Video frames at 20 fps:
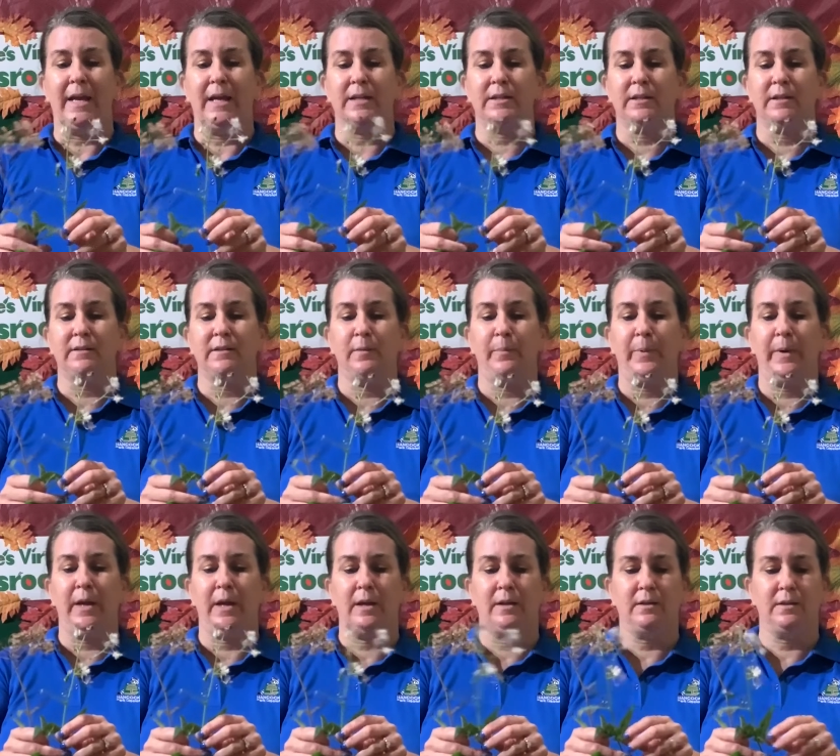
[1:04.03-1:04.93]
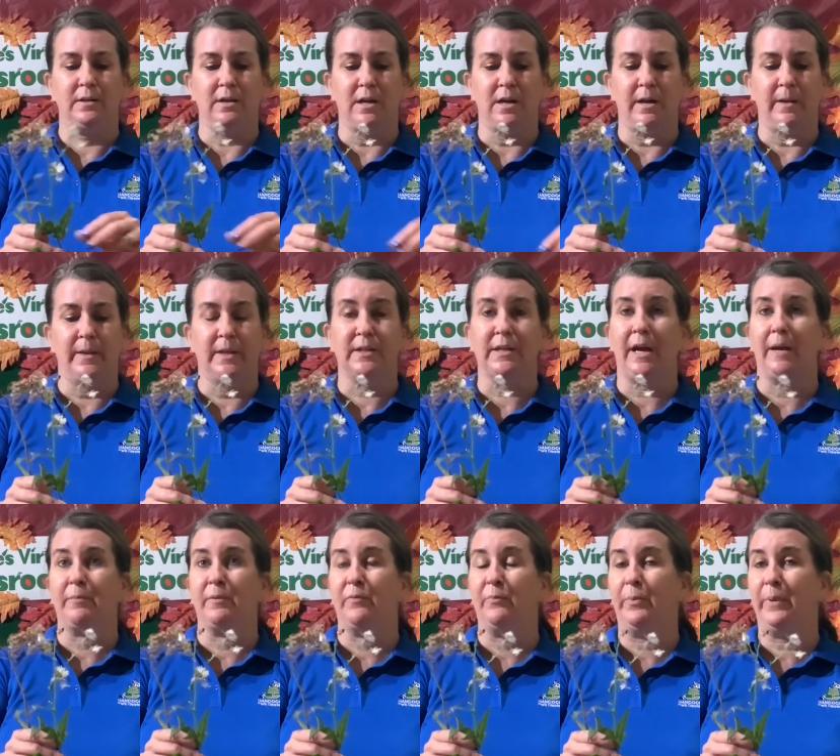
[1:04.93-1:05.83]
it does depend on the
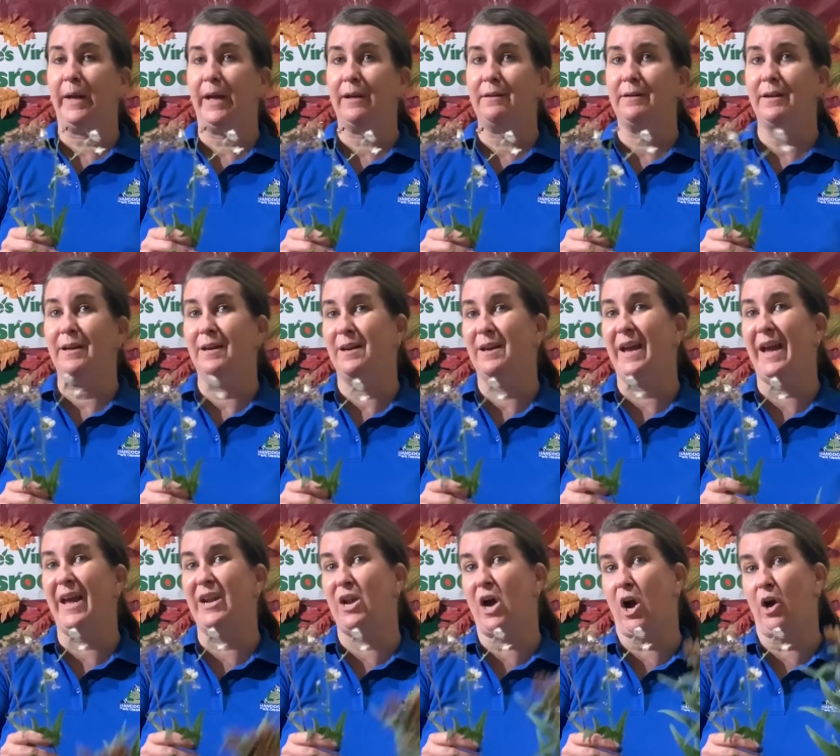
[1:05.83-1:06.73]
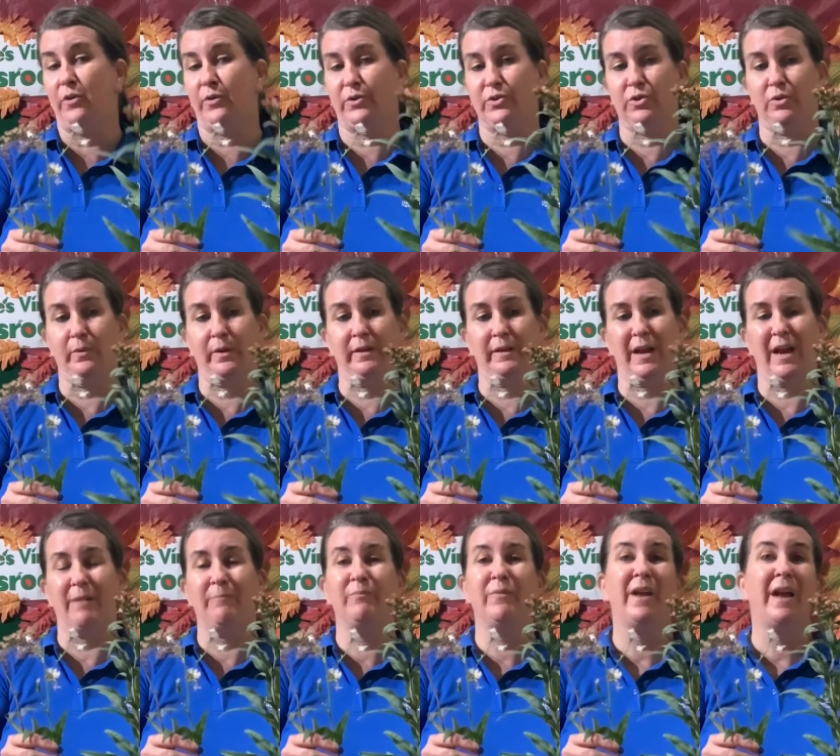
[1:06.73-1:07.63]
type of plant and how they're doing
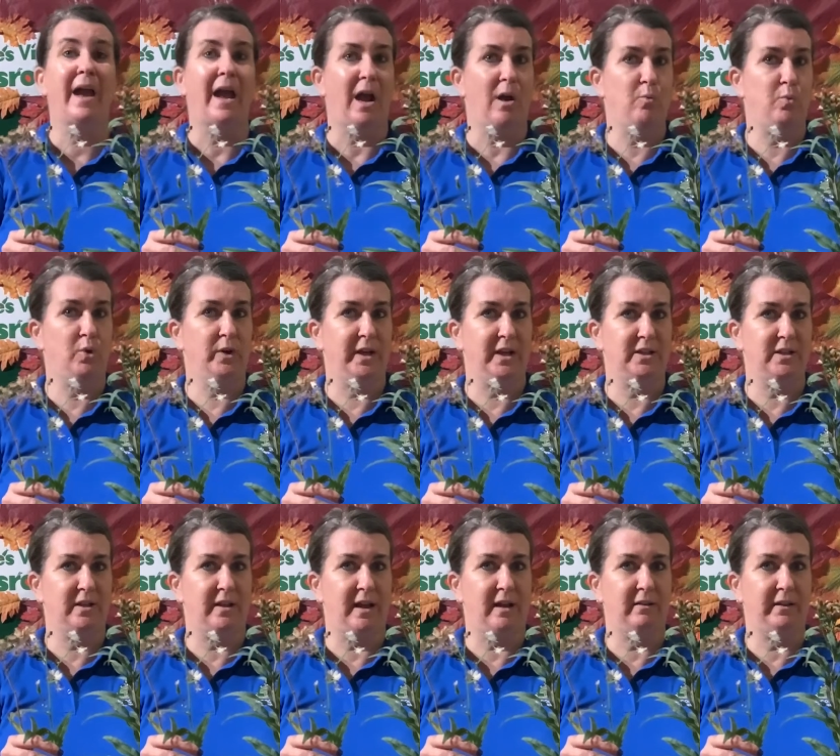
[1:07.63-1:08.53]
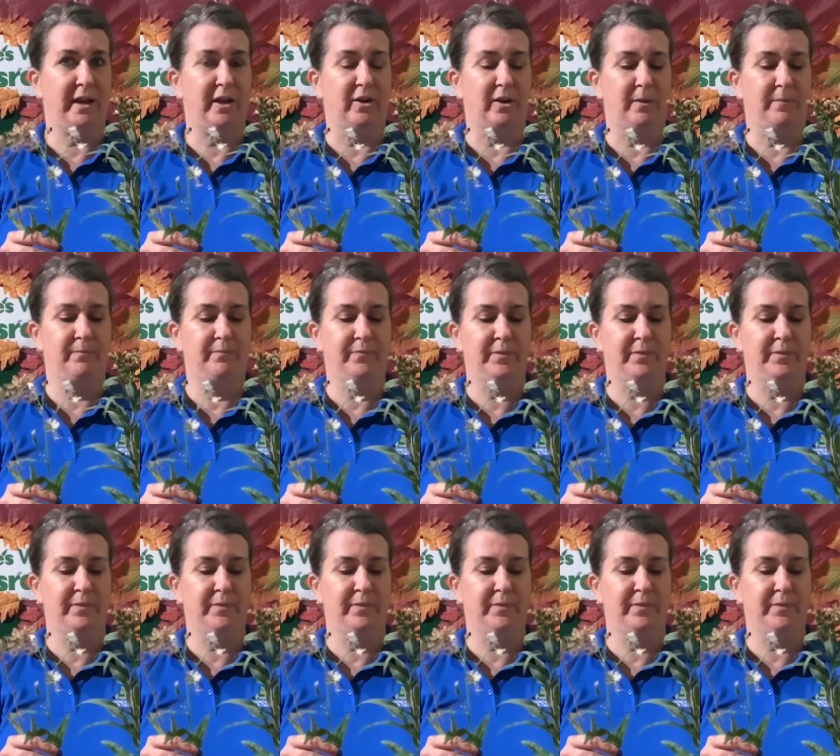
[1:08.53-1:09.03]
that, and we'll get to that later.